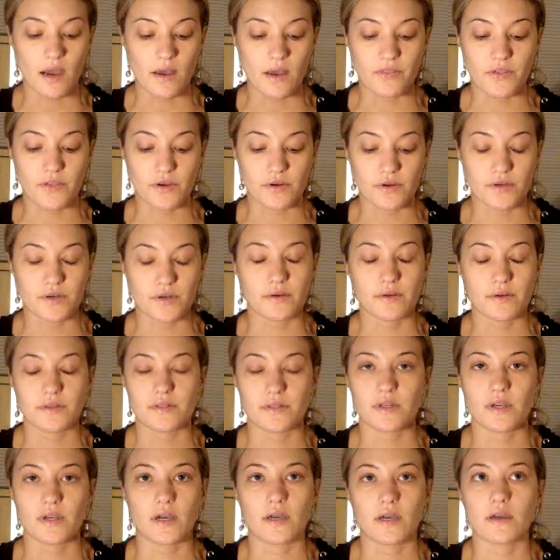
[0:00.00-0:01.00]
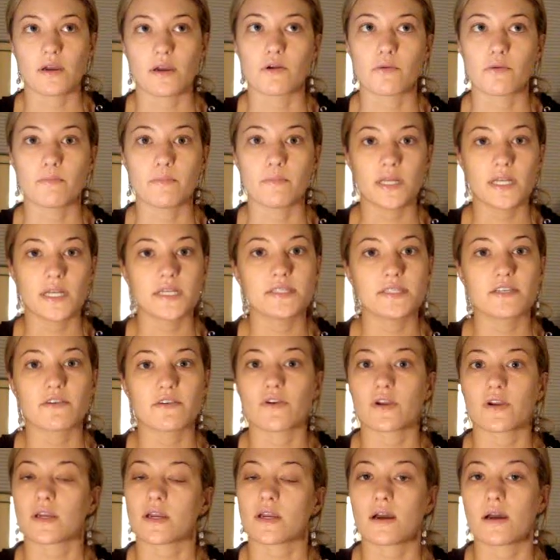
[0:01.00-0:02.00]
There are many
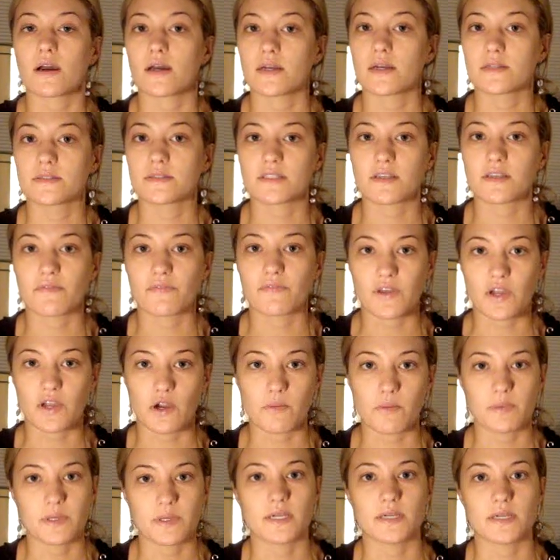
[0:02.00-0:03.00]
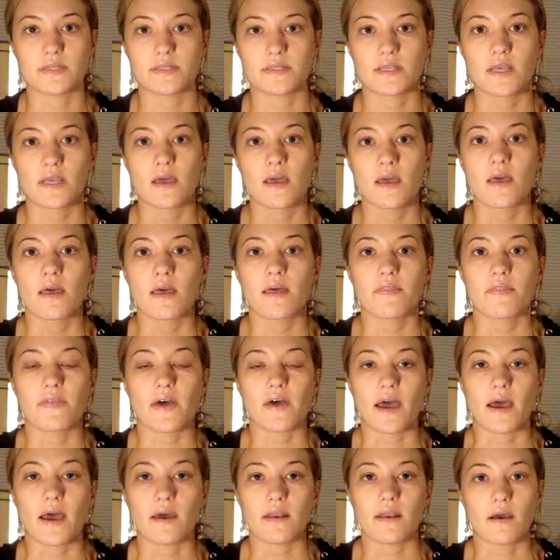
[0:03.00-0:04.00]
different kinds of therapies
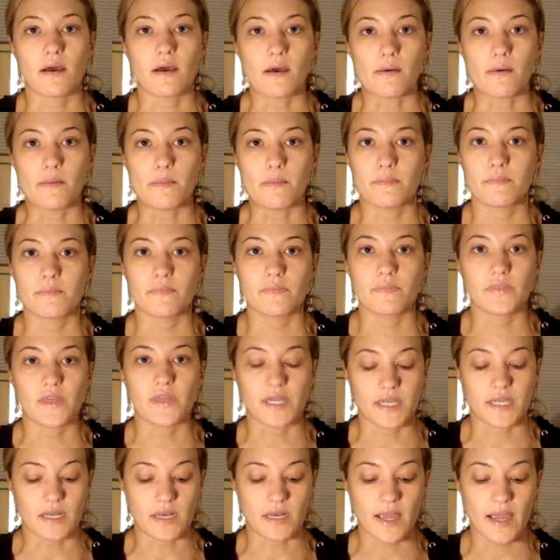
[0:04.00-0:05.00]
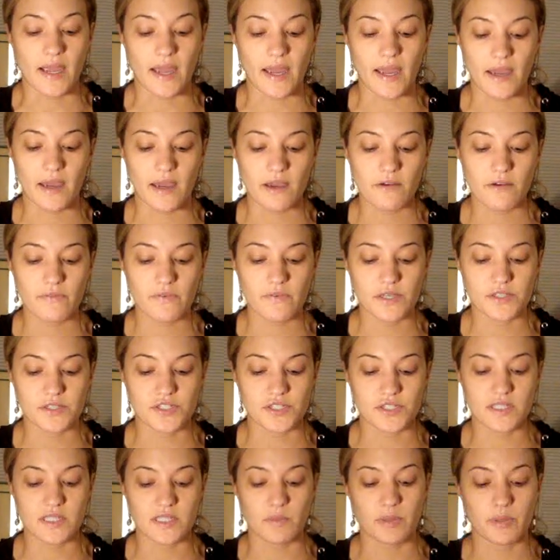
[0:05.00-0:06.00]
that they can have. It
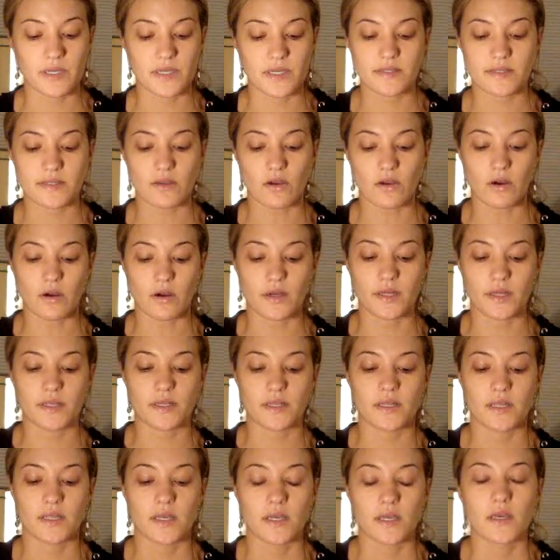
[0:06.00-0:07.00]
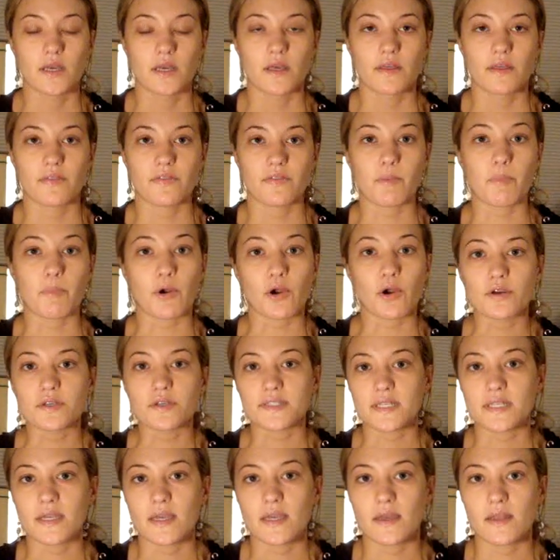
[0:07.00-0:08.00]
just depends on the
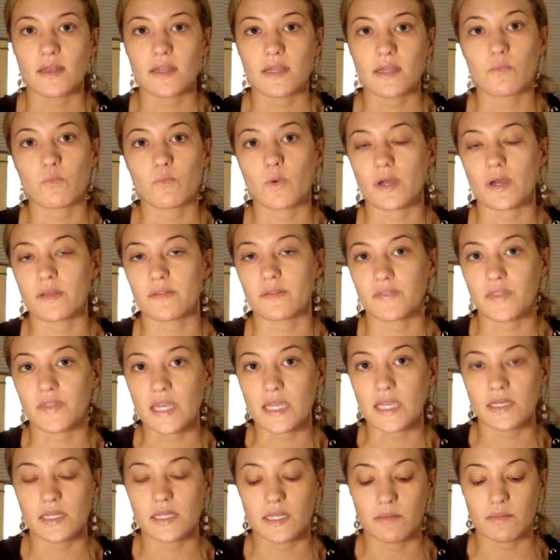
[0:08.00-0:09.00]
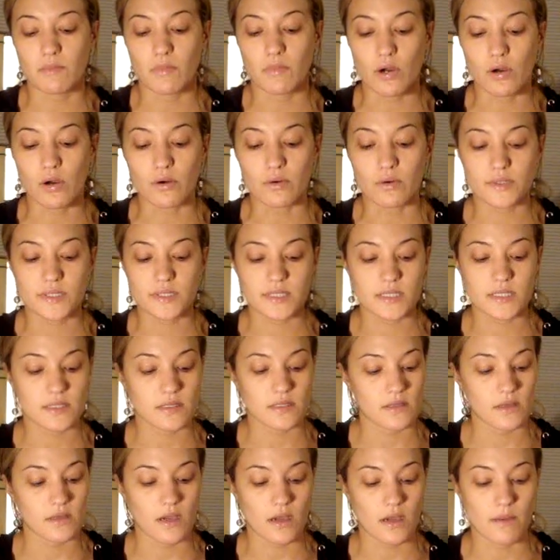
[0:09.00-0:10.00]
person and what they need most.
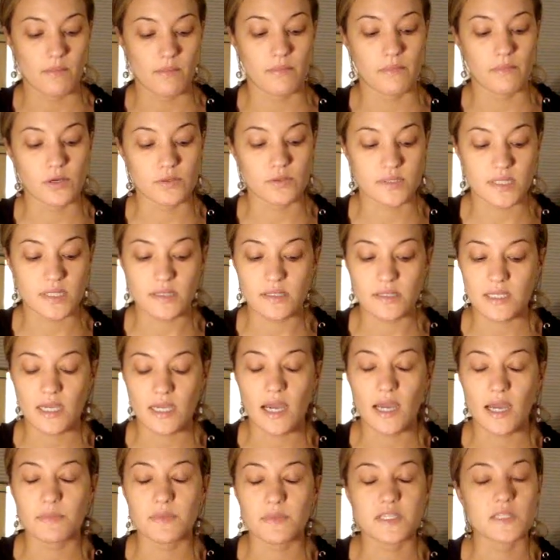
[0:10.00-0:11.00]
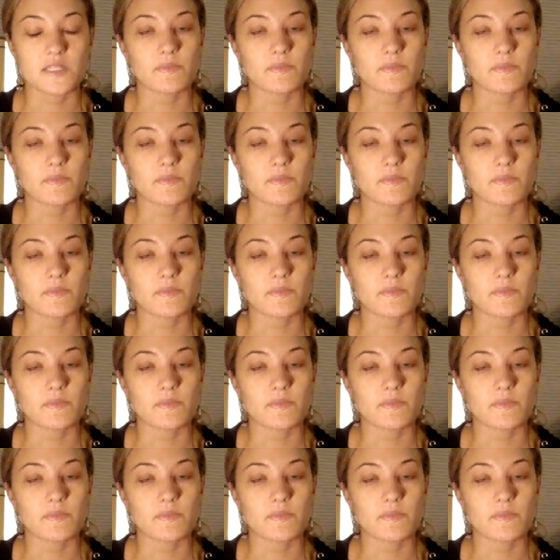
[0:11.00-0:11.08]
Most of the time, the